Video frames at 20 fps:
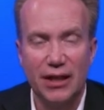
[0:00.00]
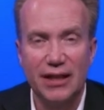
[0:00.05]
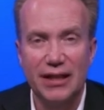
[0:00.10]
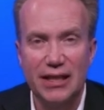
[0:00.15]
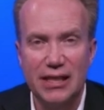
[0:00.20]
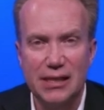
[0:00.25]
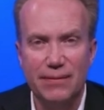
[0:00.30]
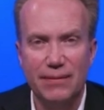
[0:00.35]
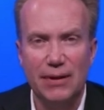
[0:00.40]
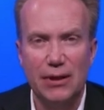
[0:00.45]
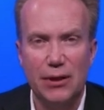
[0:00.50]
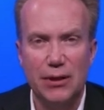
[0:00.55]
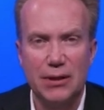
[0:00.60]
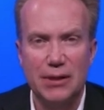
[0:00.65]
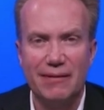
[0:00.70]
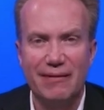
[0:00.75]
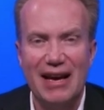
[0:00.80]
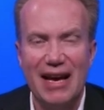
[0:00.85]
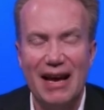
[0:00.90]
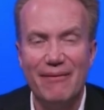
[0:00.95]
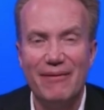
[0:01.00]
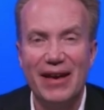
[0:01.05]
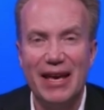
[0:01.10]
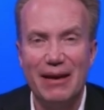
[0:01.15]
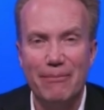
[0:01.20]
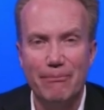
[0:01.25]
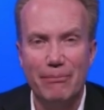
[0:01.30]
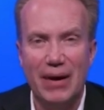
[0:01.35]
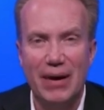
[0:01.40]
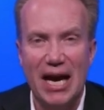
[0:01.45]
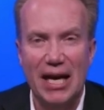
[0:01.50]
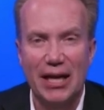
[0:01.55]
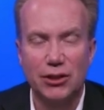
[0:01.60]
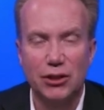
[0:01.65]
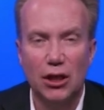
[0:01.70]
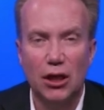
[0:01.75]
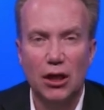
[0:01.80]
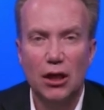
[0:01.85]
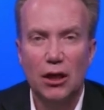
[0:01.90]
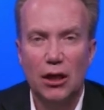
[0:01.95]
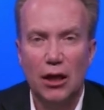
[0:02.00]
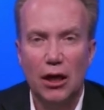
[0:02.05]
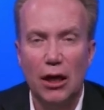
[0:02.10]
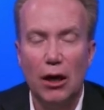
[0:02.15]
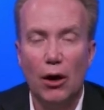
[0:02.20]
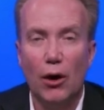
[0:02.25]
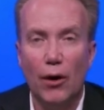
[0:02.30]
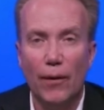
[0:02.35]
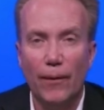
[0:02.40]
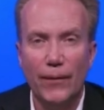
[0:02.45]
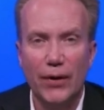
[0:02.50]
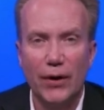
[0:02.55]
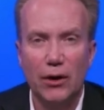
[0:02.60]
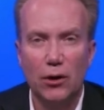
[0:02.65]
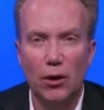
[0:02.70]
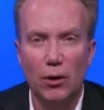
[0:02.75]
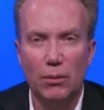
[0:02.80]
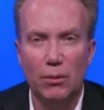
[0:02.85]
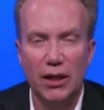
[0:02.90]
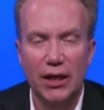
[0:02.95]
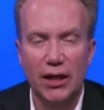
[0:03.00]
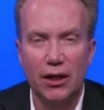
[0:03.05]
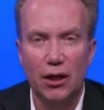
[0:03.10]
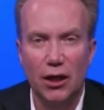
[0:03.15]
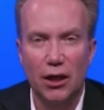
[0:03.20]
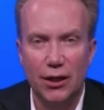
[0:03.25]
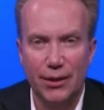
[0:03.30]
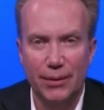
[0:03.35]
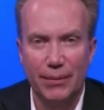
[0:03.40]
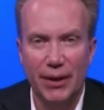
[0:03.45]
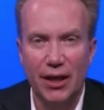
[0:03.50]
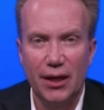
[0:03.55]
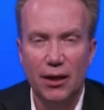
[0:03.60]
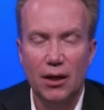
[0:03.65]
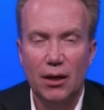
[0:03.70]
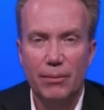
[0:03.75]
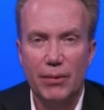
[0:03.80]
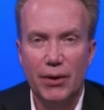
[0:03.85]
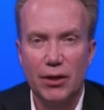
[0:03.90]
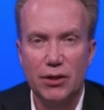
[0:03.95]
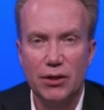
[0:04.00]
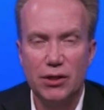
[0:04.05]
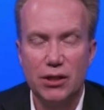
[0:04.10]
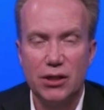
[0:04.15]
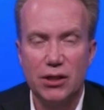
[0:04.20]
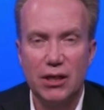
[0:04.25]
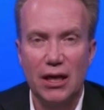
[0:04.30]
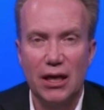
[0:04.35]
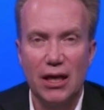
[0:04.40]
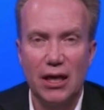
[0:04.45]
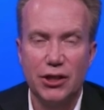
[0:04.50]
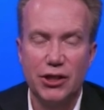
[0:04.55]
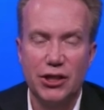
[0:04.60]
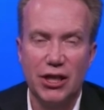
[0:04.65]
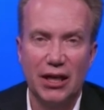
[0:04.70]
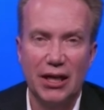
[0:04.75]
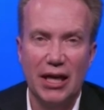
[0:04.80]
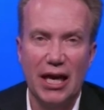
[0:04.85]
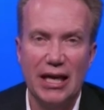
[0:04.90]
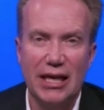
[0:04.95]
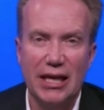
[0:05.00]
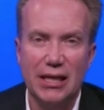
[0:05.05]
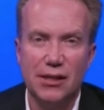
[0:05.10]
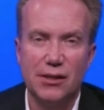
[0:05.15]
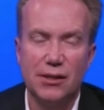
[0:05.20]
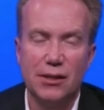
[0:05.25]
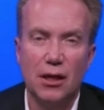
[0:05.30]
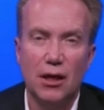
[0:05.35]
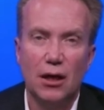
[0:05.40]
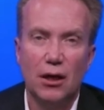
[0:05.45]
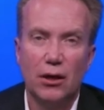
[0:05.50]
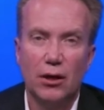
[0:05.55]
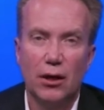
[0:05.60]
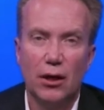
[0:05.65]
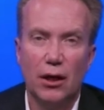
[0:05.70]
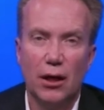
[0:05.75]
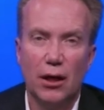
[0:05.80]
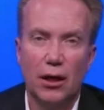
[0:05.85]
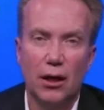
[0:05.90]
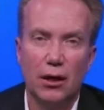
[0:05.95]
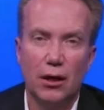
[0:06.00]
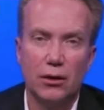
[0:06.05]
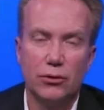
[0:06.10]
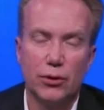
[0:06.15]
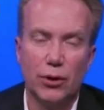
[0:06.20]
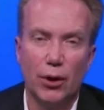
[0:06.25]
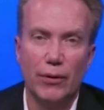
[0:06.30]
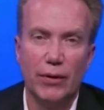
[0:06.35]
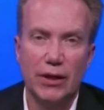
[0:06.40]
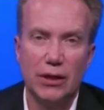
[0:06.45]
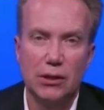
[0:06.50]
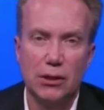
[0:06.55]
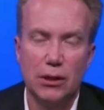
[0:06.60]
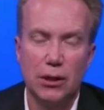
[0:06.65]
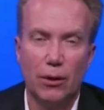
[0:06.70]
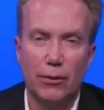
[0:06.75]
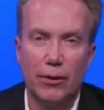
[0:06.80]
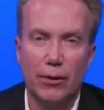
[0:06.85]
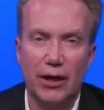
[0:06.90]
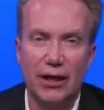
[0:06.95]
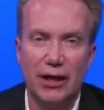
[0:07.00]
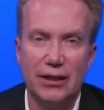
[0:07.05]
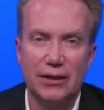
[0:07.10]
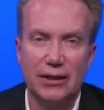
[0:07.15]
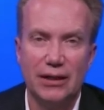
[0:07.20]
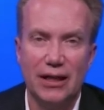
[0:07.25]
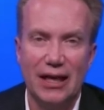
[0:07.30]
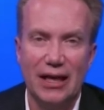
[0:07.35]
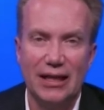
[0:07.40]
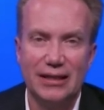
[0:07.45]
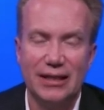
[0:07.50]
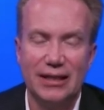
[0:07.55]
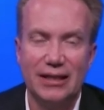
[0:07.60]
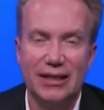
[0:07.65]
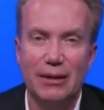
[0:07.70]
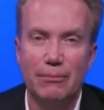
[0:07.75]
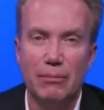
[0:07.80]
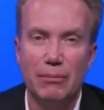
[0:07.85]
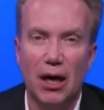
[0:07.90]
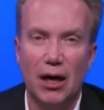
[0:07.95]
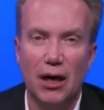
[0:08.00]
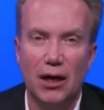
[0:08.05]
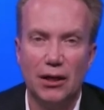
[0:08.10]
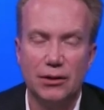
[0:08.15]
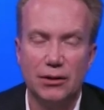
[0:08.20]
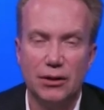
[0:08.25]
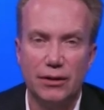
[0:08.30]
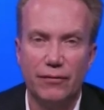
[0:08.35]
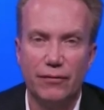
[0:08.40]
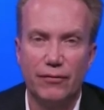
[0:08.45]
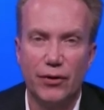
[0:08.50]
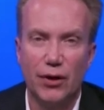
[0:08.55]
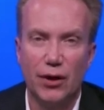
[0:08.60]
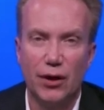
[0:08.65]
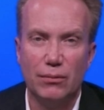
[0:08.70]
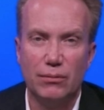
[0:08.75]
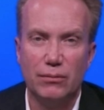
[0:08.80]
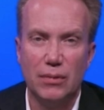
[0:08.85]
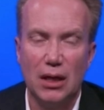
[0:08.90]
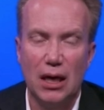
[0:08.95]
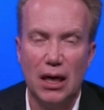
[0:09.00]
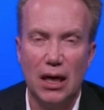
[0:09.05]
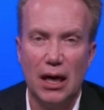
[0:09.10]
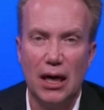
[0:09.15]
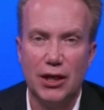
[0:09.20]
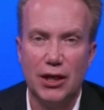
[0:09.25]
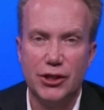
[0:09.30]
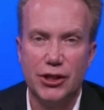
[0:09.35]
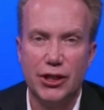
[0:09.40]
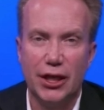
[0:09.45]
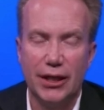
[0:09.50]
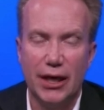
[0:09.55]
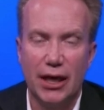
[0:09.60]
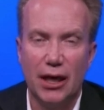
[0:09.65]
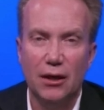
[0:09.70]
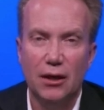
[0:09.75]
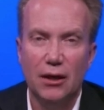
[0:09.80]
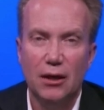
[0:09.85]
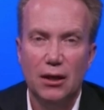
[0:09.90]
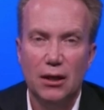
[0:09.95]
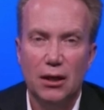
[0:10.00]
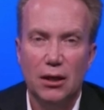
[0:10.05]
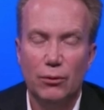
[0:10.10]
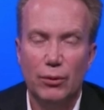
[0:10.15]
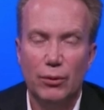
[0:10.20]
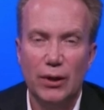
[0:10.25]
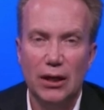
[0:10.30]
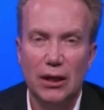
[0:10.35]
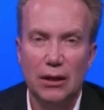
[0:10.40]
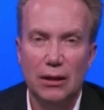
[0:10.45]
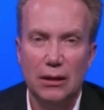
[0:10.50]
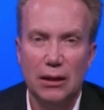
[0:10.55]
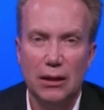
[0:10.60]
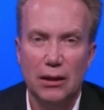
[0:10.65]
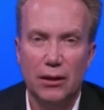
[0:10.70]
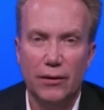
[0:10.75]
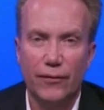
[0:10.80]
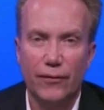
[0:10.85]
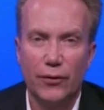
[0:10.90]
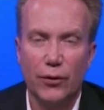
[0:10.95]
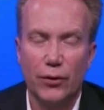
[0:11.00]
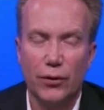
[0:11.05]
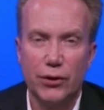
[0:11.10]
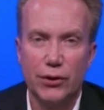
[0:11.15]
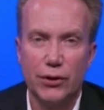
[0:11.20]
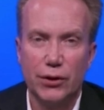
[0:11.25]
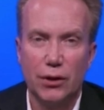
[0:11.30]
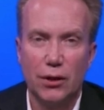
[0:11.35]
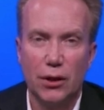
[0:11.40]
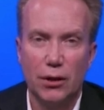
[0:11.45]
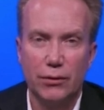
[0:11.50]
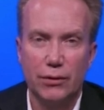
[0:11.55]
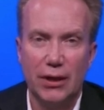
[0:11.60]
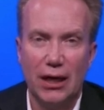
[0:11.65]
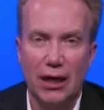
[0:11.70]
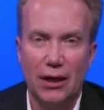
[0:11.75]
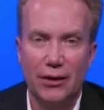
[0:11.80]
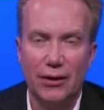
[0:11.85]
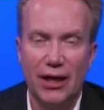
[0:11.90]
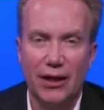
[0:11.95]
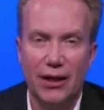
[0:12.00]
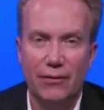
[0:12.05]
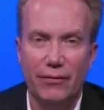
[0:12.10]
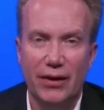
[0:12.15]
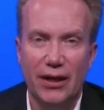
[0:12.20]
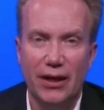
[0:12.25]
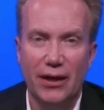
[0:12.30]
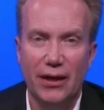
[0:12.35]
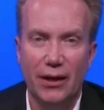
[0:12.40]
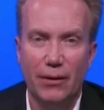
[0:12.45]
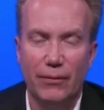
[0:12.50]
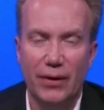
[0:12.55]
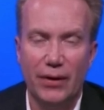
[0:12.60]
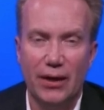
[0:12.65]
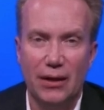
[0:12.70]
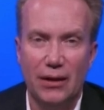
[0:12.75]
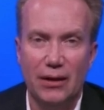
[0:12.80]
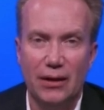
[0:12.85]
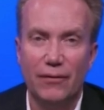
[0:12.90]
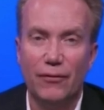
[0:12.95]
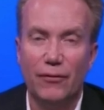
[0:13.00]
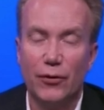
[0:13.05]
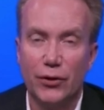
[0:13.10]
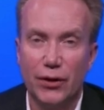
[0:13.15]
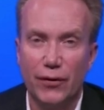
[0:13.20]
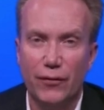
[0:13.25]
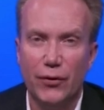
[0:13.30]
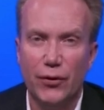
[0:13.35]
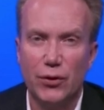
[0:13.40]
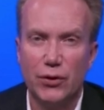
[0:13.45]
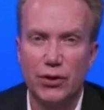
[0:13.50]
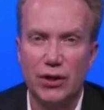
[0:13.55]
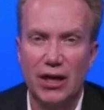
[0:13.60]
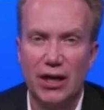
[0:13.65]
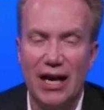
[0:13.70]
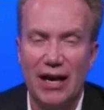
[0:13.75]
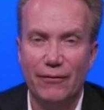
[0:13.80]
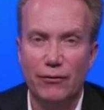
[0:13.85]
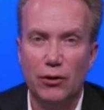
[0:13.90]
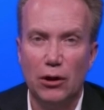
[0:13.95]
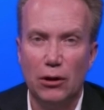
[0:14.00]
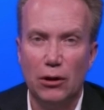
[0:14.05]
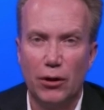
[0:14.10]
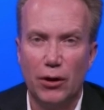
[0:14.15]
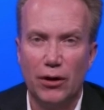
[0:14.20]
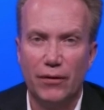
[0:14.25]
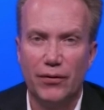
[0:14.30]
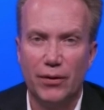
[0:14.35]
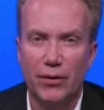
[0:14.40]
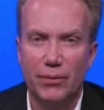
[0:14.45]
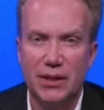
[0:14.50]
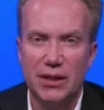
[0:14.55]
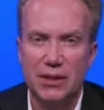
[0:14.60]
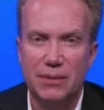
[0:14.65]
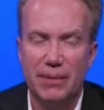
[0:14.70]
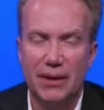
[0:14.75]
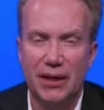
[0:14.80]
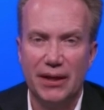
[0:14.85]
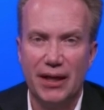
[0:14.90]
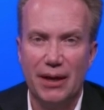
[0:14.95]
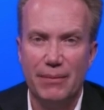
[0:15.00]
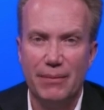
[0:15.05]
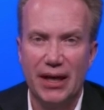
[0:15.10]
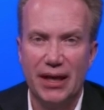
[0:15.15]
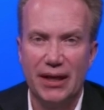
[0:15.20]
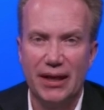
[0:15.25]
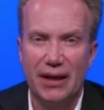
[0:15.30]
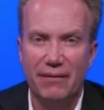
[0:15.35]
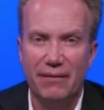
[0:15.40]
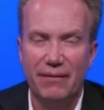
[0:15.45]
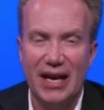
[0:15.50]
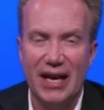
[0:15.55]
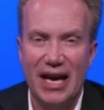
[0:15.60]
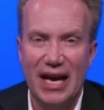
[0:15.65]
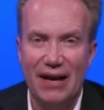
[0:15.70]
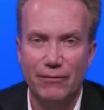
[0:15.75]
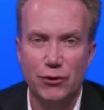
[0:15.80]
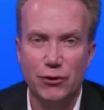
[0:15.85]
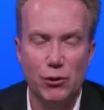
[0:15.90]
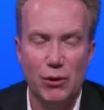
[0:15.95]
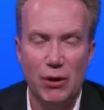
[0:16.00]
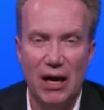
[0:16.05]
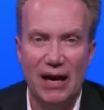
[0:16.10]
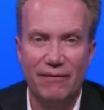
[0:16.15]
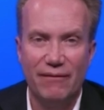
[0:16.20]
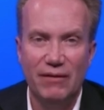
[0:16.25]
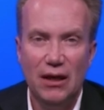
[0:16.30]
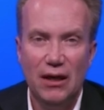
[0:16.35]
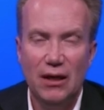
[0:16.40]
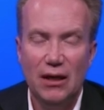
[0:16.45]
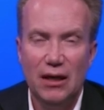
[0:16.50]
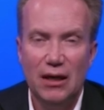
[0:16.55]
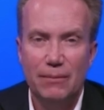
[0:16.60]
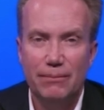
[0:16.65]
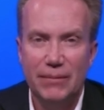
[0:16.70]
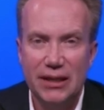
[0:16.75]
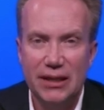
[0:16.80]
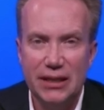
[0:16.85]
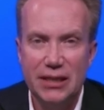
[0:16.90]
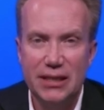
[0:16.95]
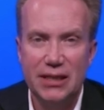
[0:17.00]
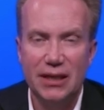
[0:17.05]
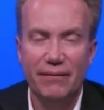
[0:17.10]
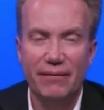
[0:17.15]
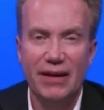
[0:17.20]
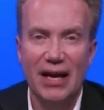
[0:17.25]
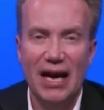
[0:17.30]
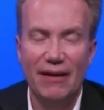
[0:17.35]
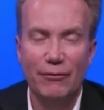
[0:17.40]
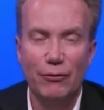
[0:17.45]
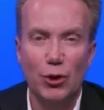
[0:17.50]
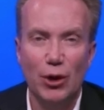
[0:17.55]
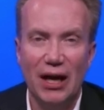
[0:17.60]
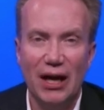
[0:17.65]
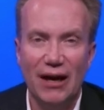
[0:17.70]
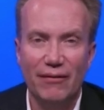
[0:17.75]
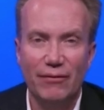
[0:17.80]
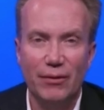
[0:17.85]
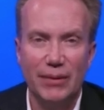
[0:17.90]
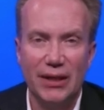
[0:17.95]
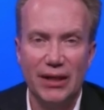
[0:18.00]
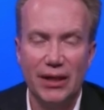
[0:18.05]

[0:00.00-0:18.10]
And this will also have impact uh, on the global economy because uh, China is uh, growing slower and the demand from China will, of course, go down. And we will, for the future, have to learn from this pandemic that we have to have medicine, we have to have